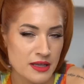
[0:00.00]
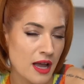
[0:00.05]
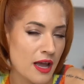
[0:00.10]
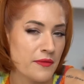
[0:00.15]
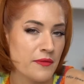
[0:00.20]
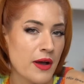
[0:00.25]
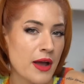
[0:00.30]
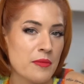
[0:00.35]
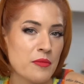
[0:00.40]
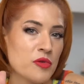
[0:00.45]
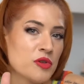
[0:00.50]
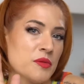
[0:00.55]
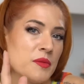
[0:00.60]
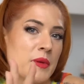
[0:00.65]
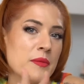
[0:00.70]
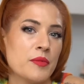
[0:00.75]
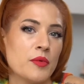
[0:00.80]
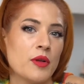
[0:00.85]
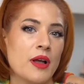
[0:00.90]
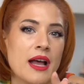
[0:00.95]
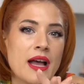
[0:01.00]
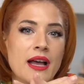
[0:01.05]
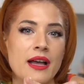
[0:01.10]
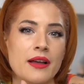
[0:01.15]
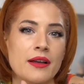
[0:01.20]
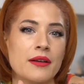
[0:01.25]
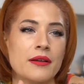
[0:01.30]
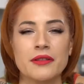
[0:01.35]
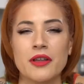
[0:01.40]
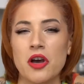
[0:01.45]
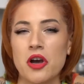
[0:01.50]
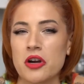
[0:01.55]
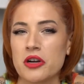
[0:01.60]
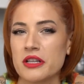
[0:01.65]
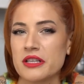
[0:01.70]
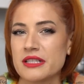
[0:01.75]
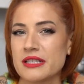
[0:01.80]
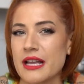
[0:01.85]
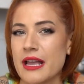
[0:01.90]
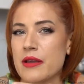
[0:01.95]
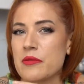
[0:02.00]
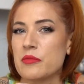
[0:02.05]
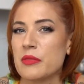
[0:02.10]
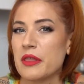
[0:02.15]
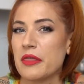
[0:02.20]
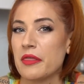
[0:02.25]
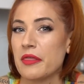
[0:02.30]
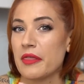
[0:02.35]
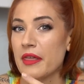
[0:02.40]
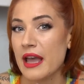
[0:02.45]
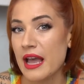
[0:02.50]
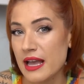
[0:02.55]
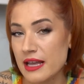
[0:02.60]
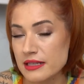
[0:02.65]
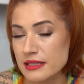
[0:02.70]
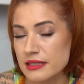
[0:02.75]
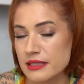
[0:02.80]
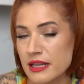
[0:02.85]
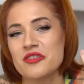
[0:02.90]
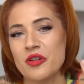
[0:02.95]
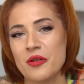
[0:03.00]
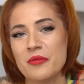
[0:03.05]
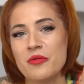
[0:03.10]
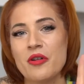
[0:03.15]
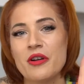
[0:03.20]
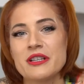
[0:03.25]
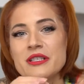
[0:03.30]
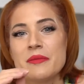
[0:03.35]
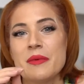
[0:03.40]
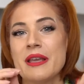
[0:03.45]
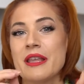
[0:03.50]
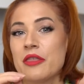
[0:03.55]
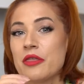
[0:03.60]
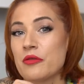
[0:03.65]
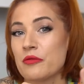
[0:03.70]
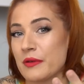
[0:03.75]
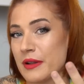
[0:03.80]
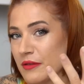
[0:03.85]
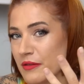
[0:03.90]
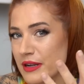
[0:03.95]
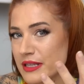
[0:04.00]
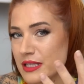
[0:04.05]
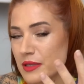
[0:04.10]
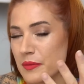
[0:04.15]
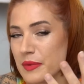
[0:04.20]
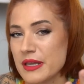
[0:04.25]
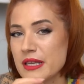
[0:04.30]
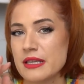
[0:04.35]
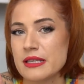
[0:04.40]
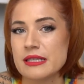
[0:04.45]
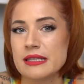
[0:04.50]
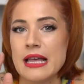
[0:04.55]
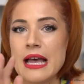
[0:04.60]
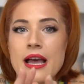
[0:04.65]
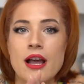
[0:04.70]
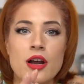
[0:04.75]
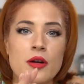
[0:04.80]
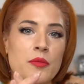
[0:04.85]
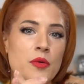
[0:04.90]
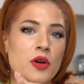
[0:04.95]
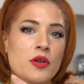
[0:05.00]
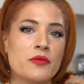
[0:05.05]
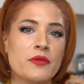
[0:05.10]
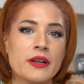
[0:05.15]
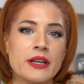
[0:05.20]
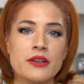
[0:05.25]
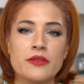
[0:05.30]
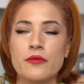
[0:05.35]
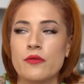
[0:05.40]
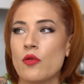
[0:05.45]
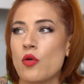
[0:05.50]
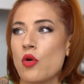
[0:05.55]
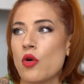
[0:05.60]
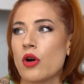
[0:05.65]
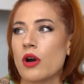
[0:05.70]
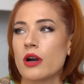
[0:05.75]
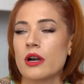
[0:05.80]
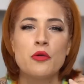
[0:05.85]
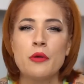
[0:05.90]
I find most people have the hardest time with that. So I'm going to make 3 recipes that are perfect for